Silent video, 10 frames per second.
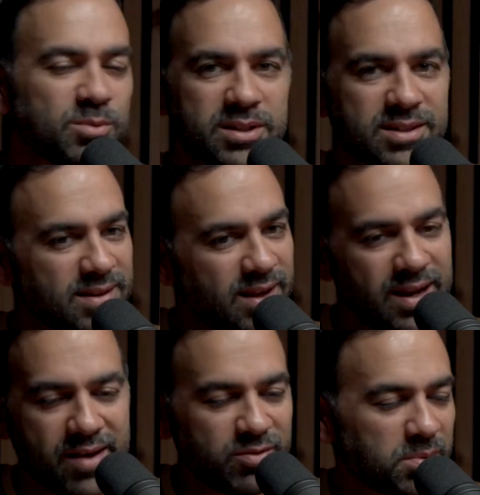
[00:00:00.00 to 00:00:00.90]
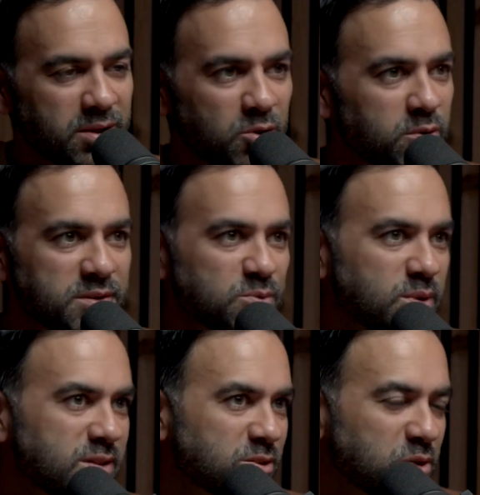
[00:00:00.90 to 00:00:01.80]
which inevitably always
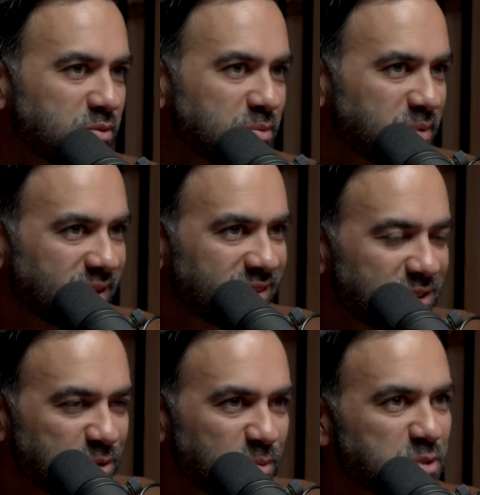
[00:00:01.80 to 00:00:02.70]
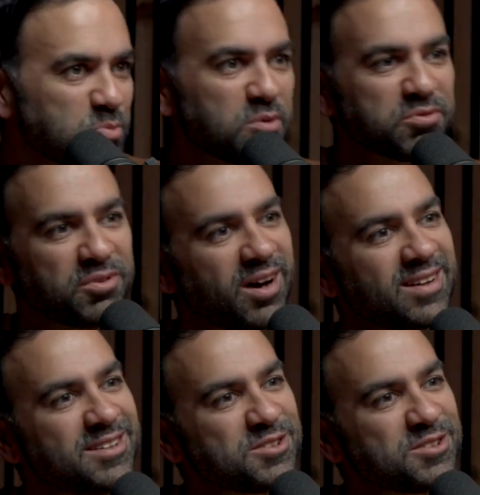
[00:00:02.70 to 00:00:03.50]
wins over because it's much more fun,